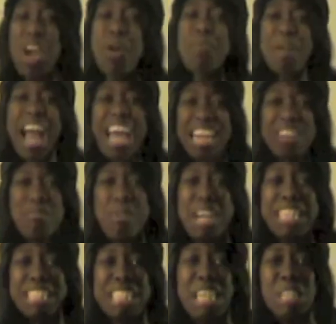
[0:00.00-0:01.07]
Nobody
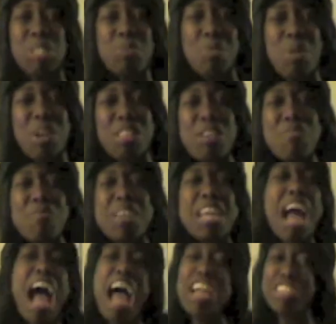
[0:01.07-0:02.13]
wants this more than me.
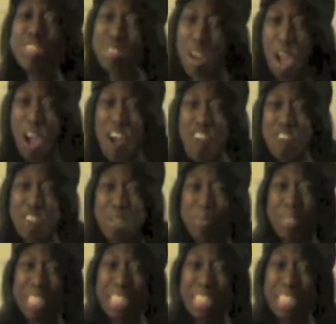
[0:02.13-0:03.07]
I drove from